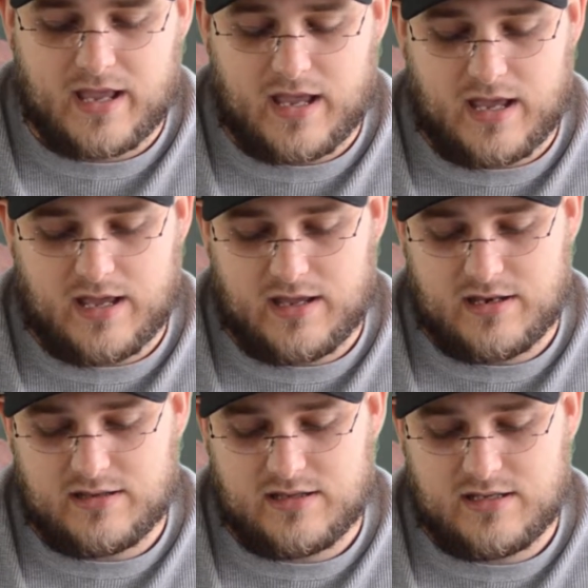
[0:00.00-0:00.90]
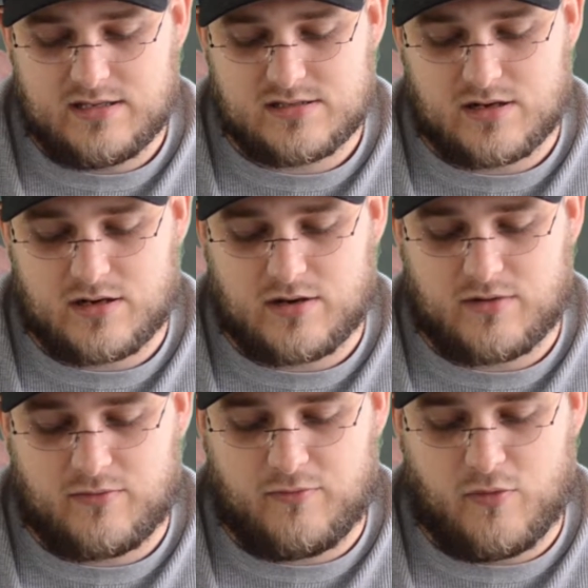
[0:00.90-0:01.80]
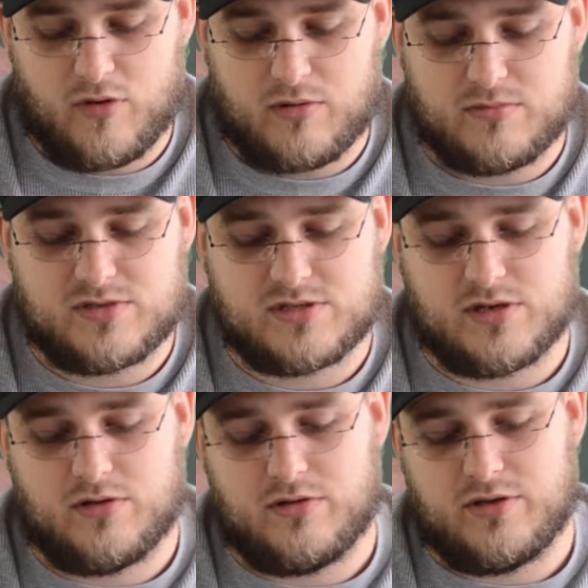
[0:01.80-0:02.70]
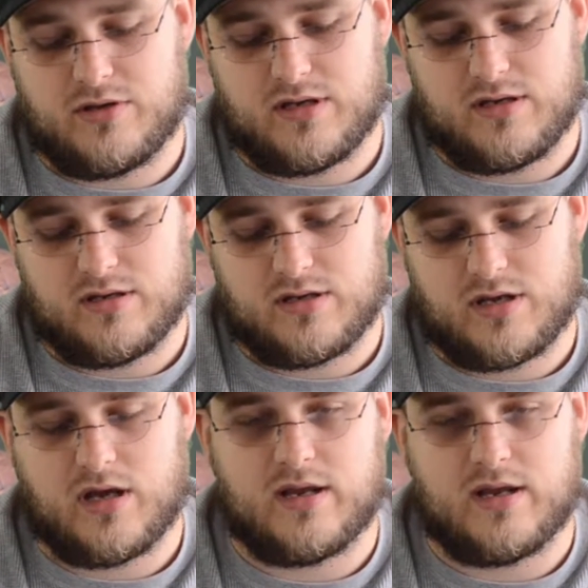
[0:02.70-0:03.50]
And these are formed so you can cut